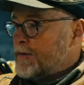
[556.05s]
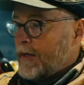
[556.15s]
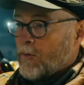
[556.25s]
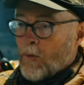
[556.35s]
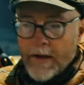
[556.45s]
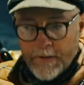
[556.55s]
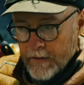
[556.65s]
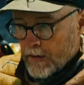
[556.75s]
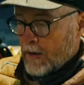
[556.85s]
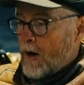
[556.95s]
It
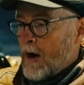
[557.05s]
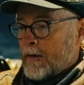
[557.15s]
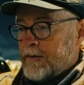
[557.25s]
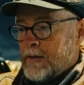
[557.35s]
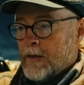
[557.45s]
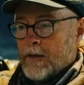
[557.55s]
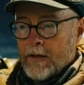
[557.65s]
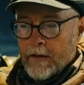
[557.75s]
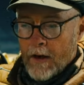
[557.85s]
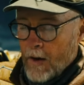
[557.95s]
wasn't locked,
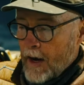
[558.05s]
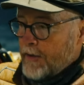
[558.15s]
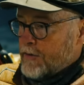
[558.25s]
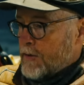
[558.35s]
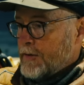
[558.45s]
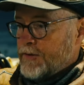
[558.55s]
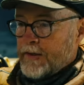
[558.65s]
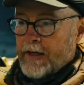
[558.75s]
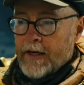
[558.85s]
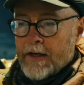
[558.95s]
no hydro
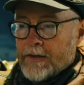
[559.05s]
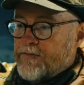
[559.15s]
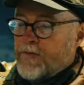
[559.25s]
assist,